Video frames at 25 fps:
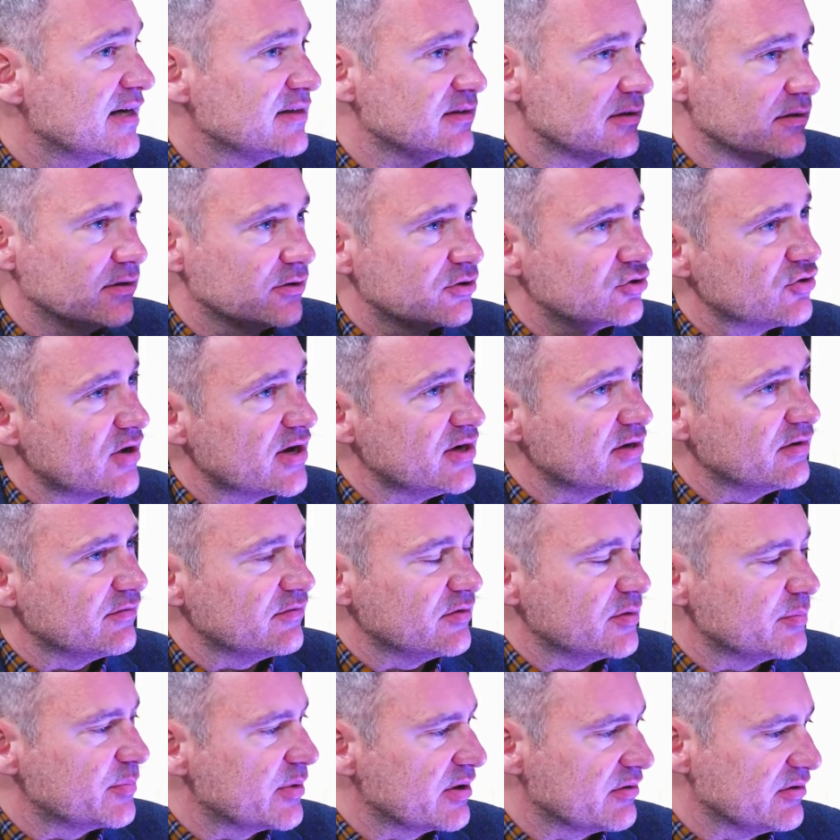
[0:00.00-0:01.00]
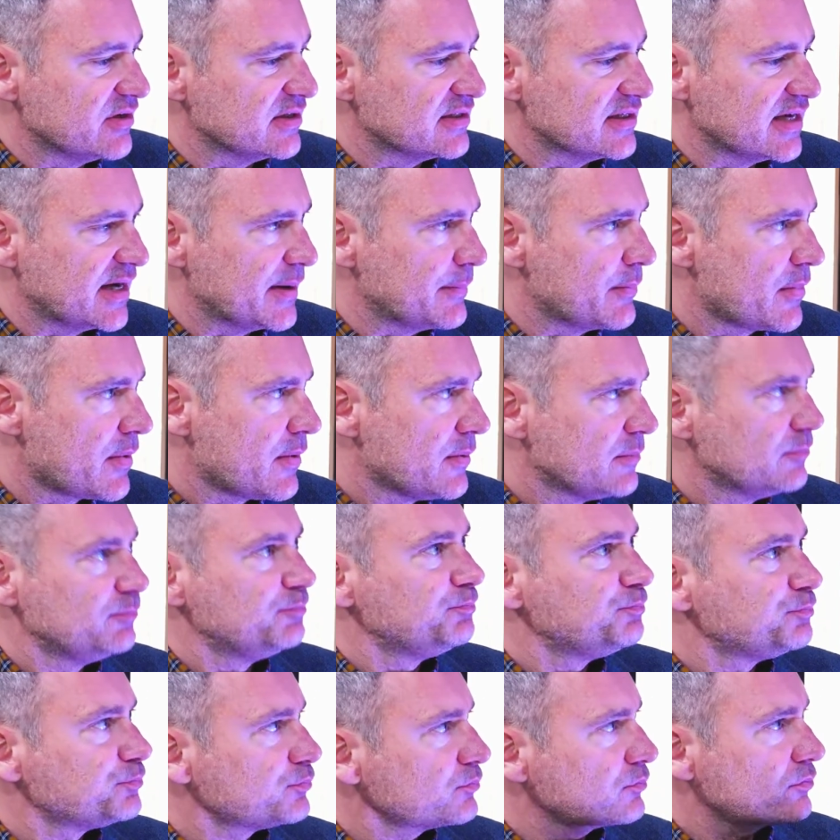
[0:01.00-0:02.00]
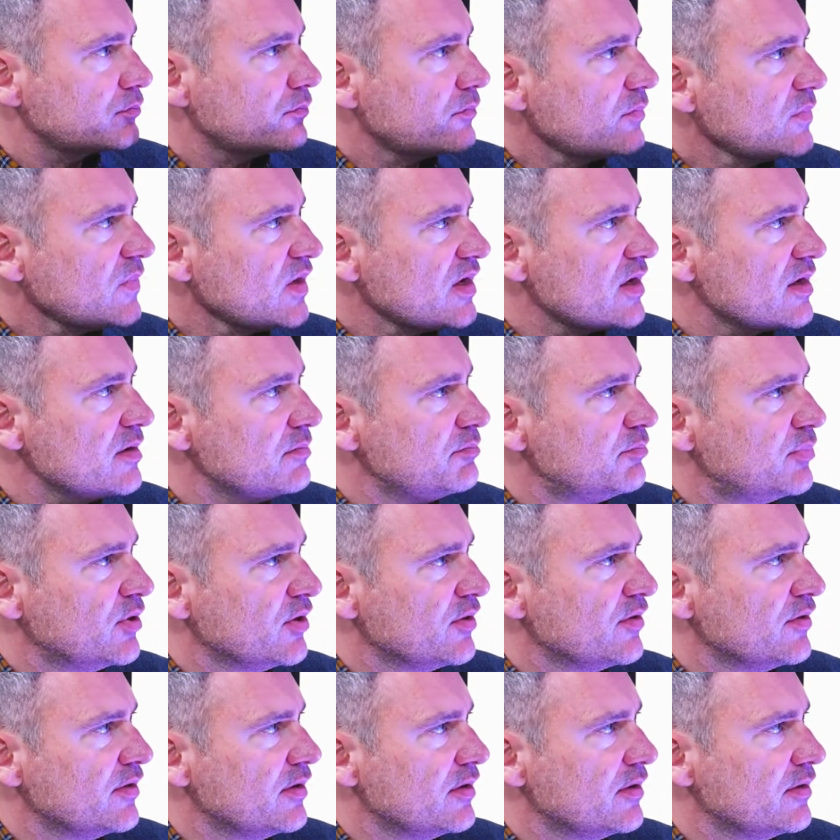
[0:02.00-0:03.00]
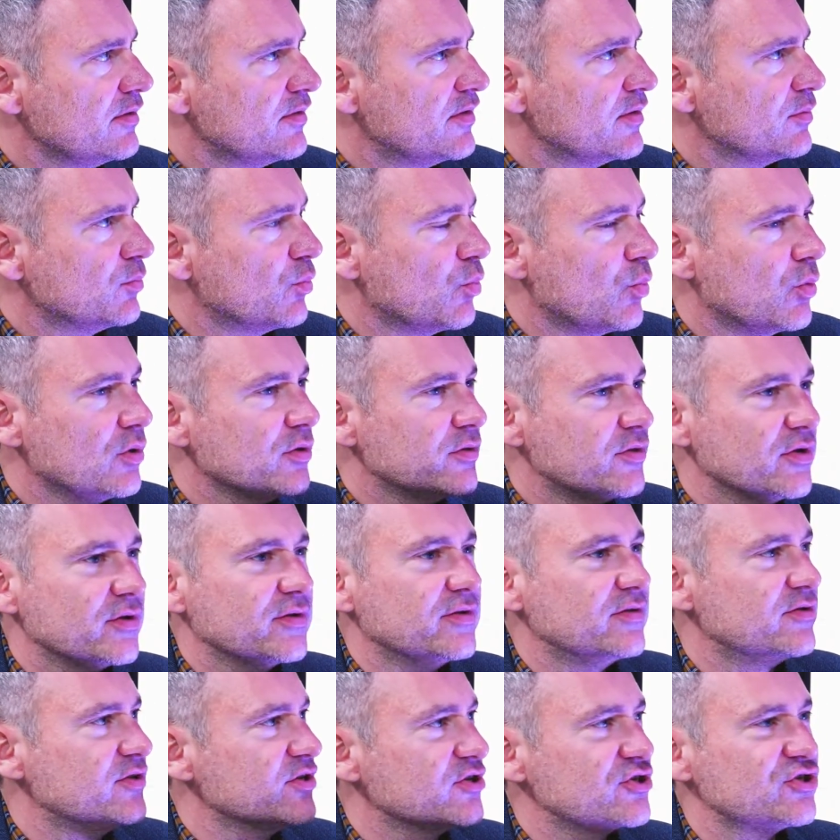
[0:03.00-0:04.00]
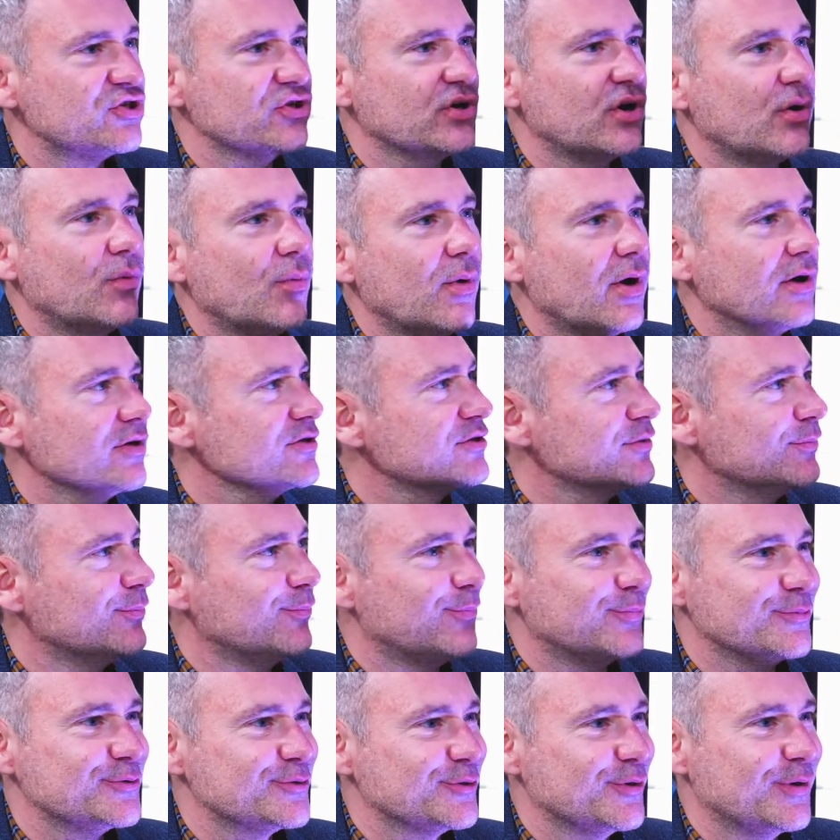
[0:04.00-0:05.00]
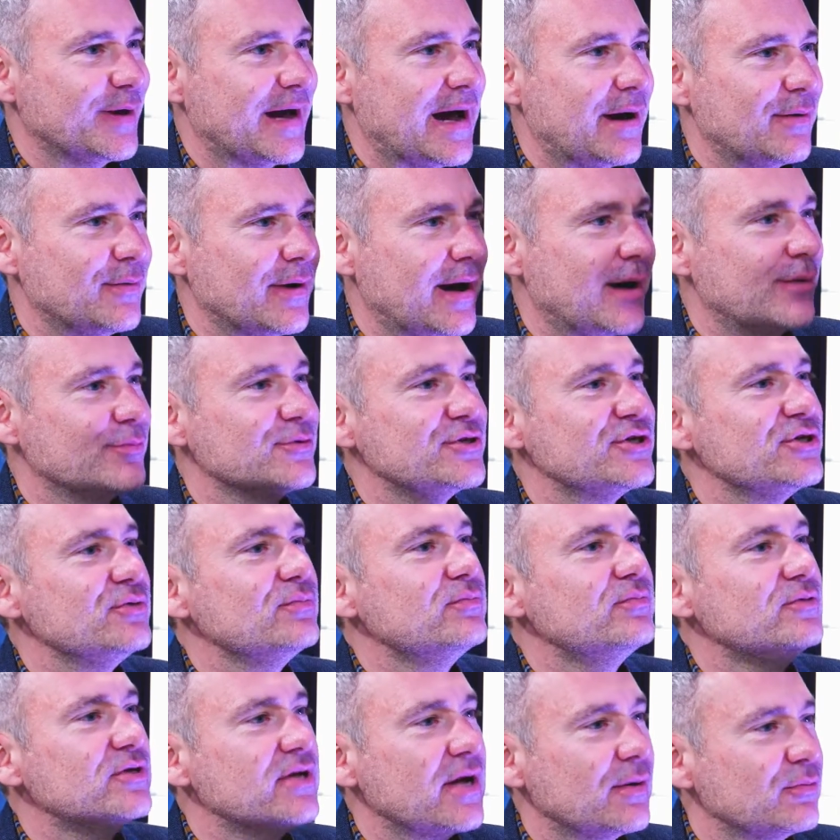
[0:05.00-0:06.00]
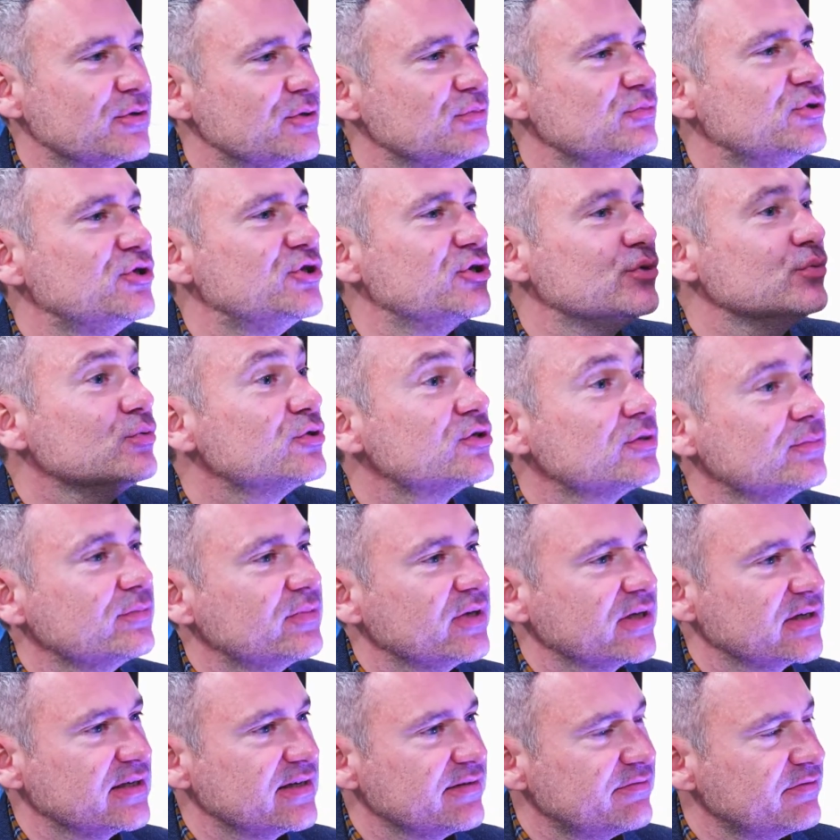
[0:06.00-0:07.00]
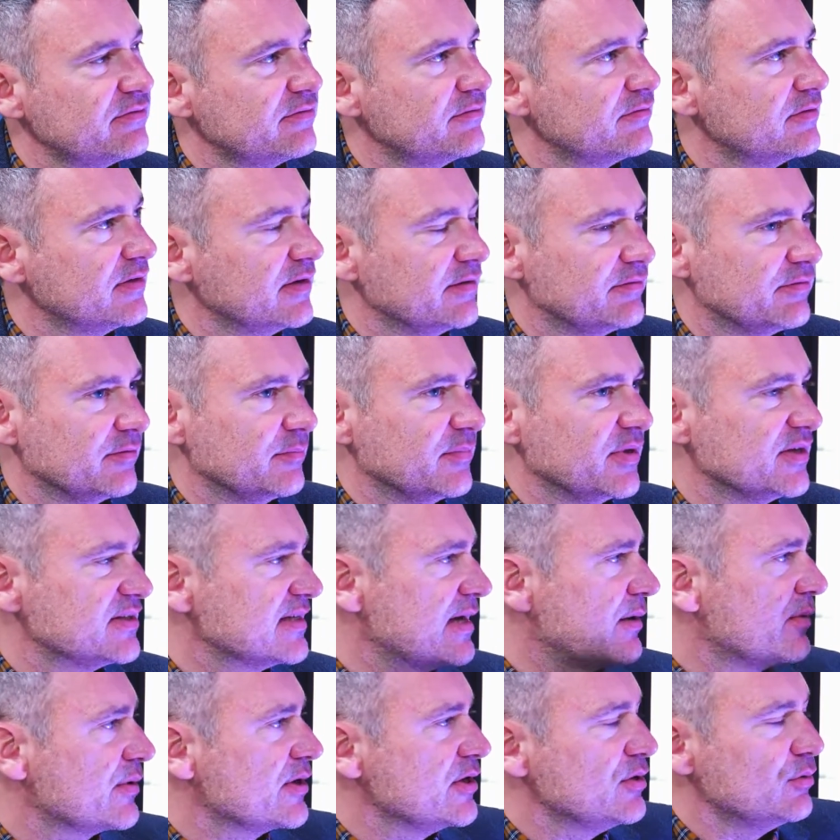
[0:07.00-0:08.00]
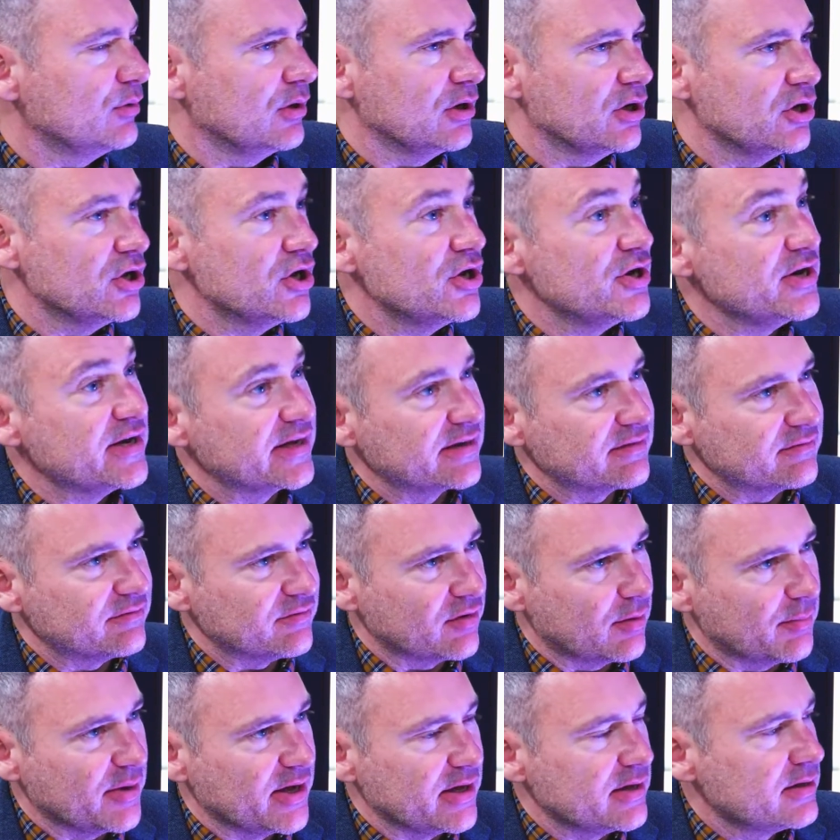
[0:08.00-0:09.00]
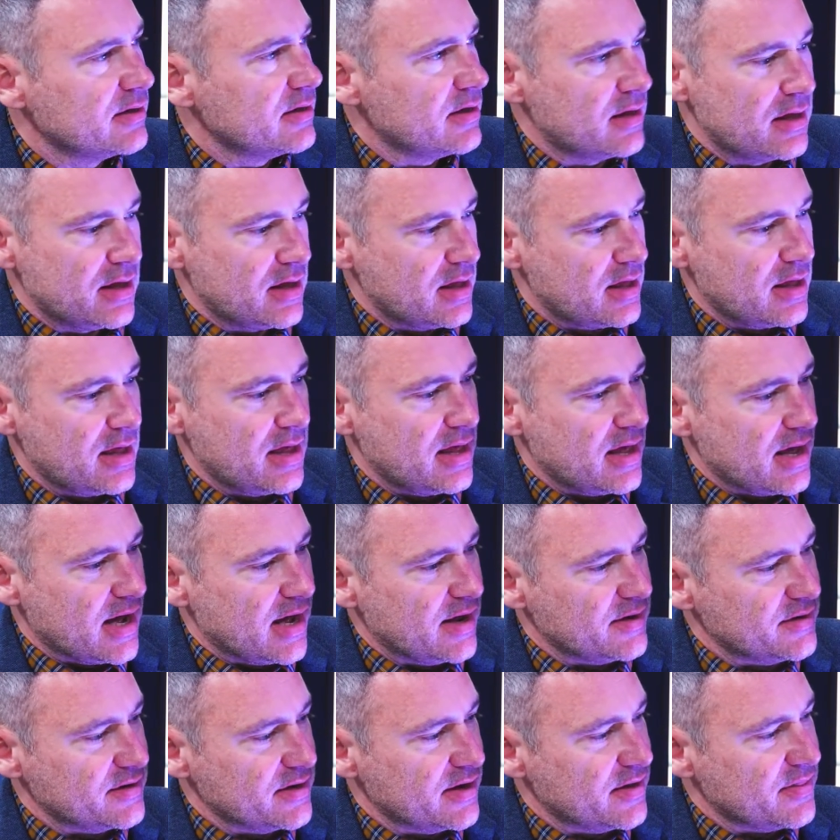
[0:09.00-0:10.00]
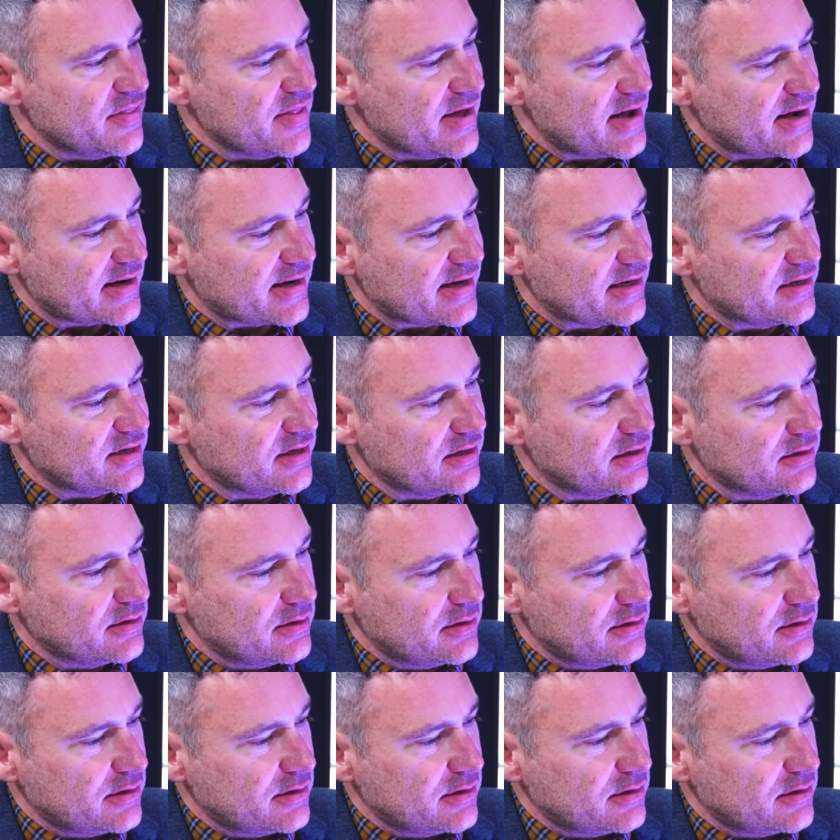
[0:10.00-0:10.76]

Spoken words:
and the trend over a period of time. But the so what? So how would you do something differently from this? How are you learning from it? And that kind of,